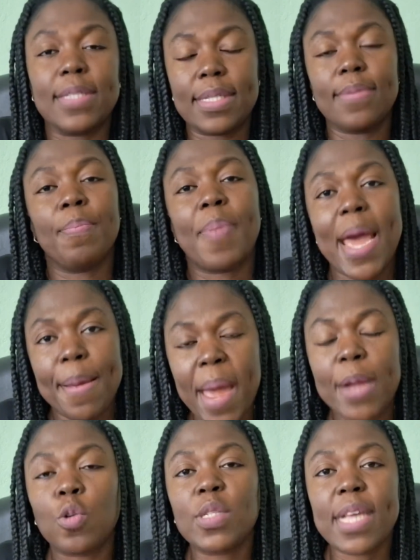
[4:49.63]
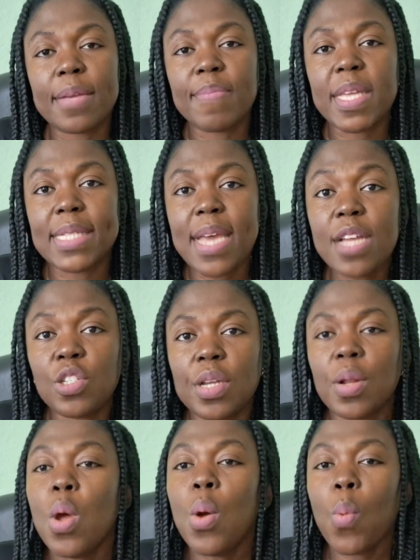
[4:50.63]
by
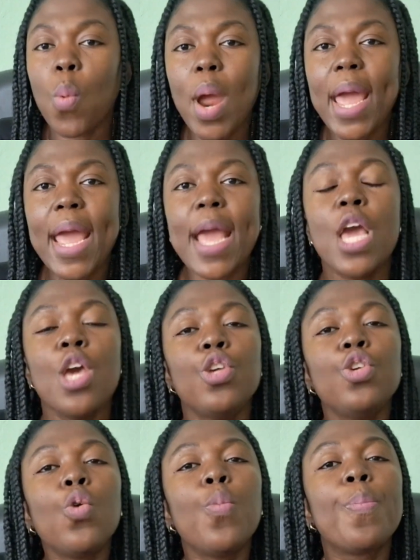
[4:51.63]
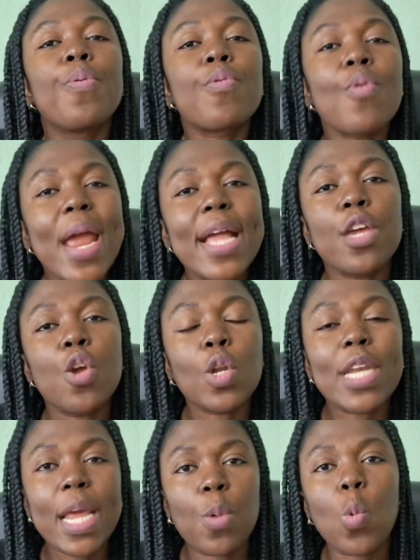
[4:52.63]
microsegmentation, where you break your
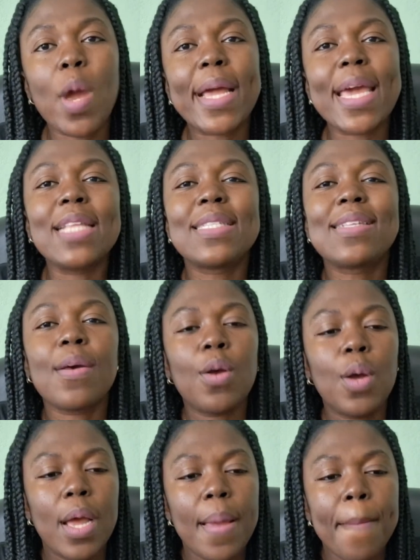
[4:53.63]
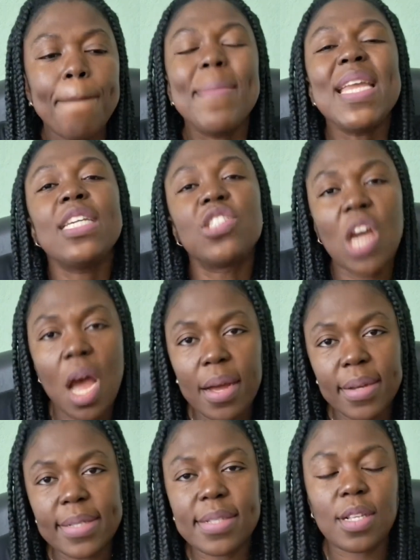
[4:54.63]
network into mini
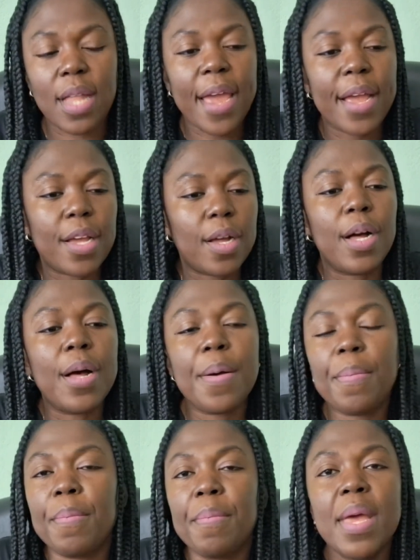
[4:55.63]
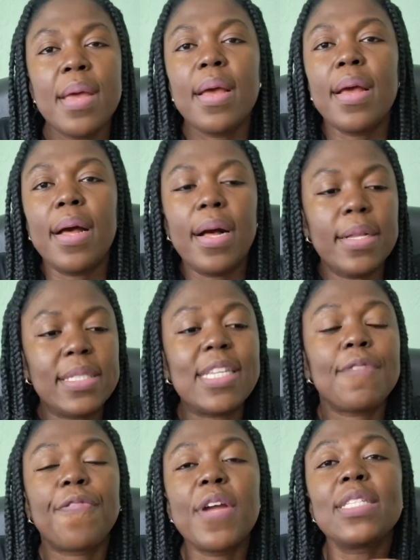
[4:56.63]
chunks, like
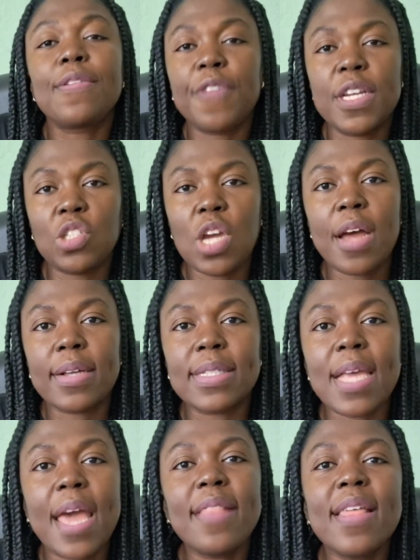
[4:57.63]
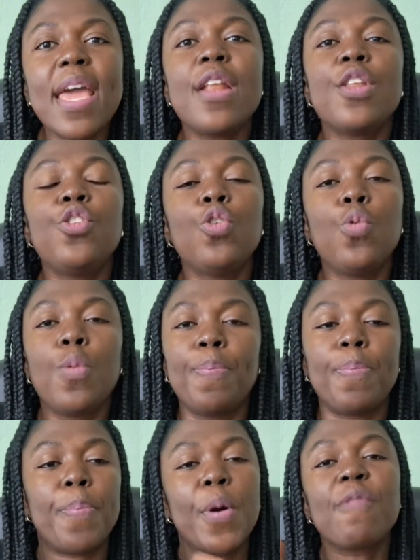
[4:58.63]
different chunks, and then you
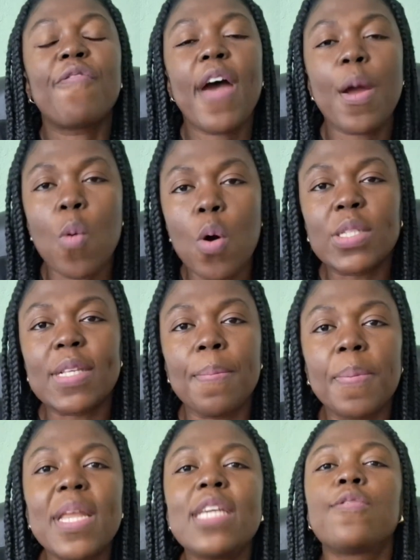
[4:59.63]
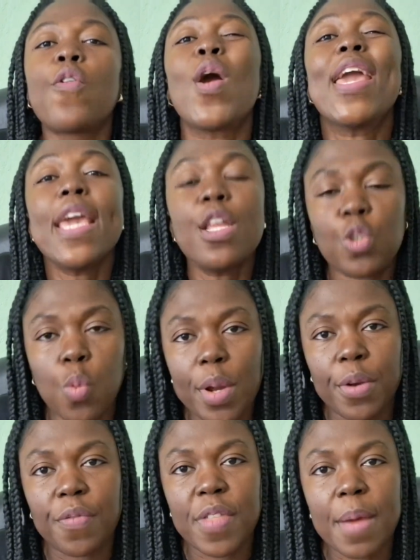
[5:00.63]
put firewalls in place for each
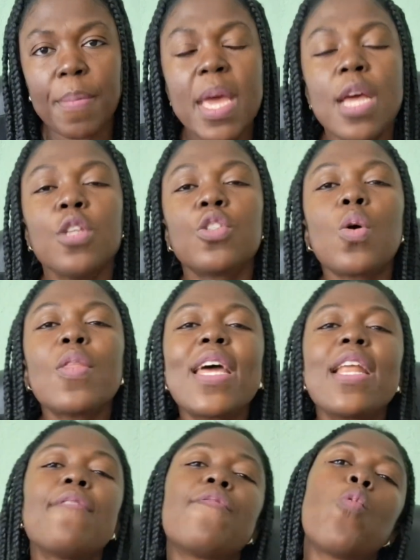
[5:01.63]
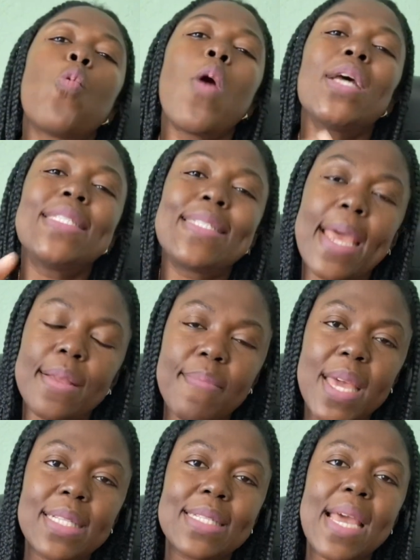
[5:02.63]
one of them, so that if one
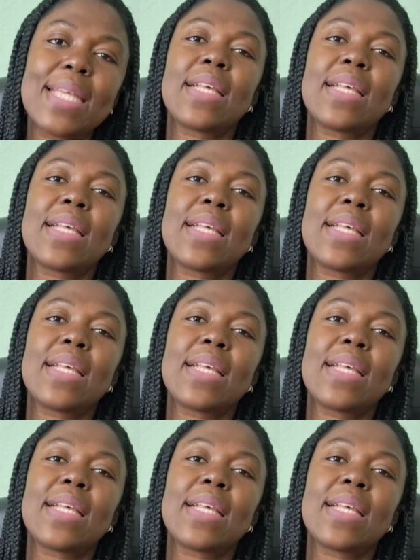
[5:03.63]
segment is